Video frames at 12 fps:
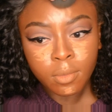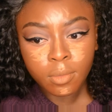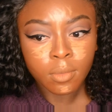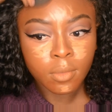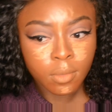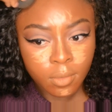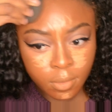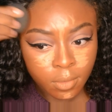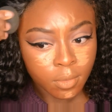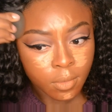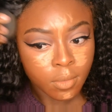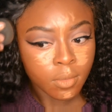Real Techniques
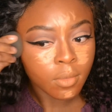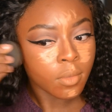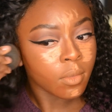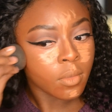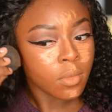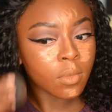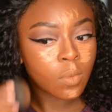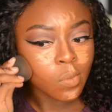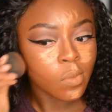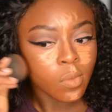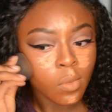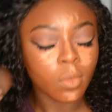have sponges.
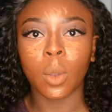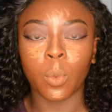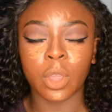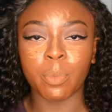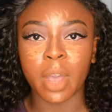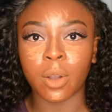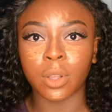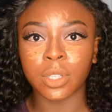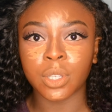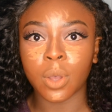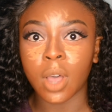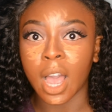With my
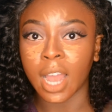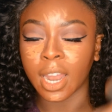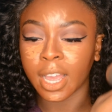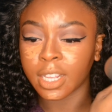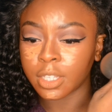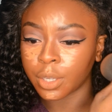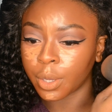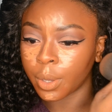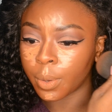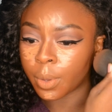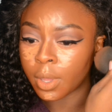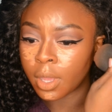contour, I like
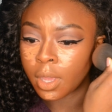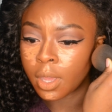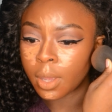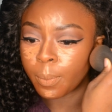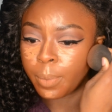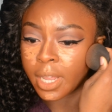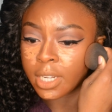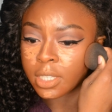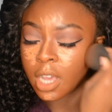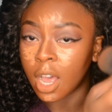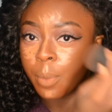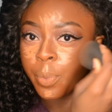to blend
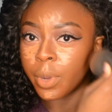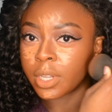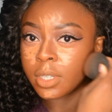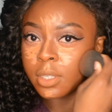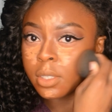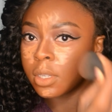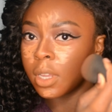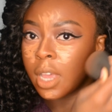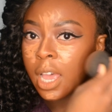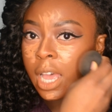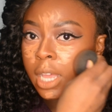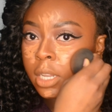upwards
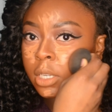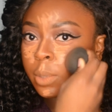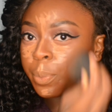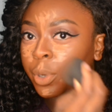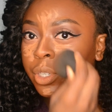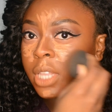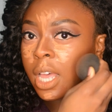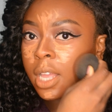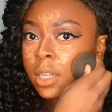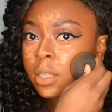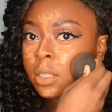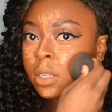and push that
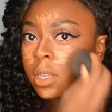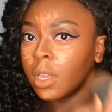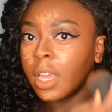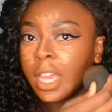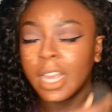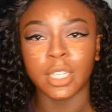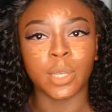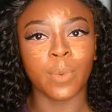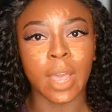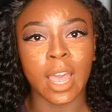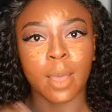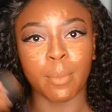into
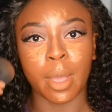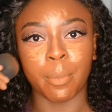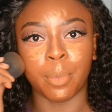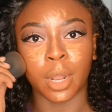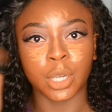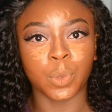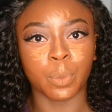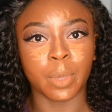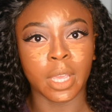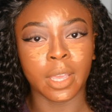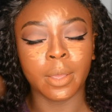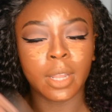where my blush will
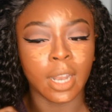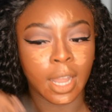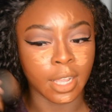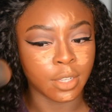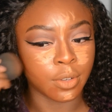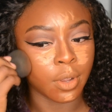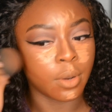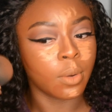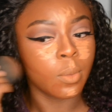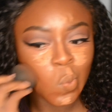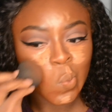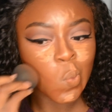be later on.
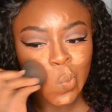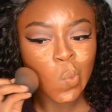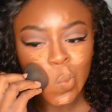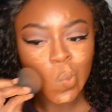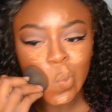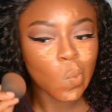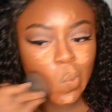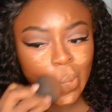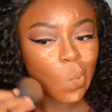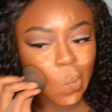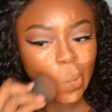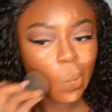Don't blend down,
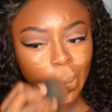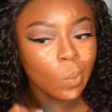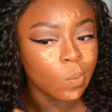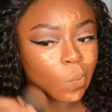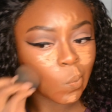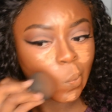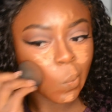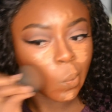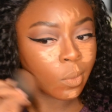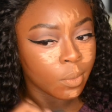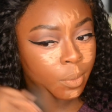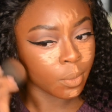because that doesn't make
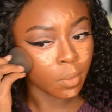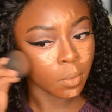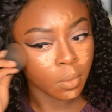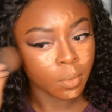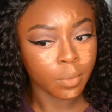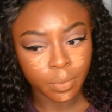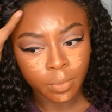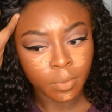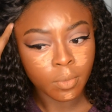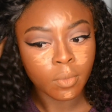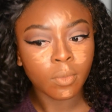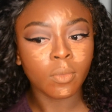sense. You're trying to cut
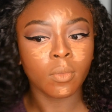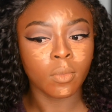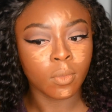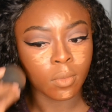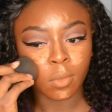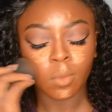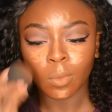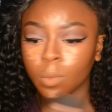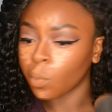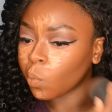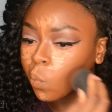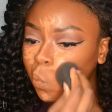your cheekbones,
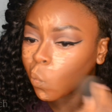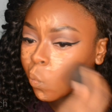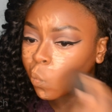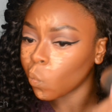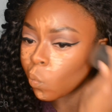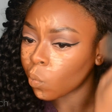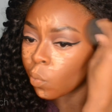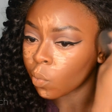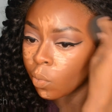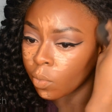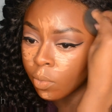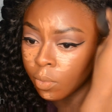not
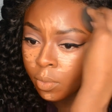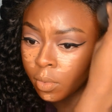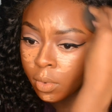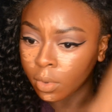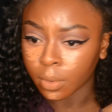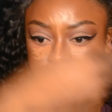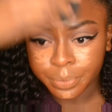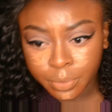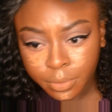have a splodge.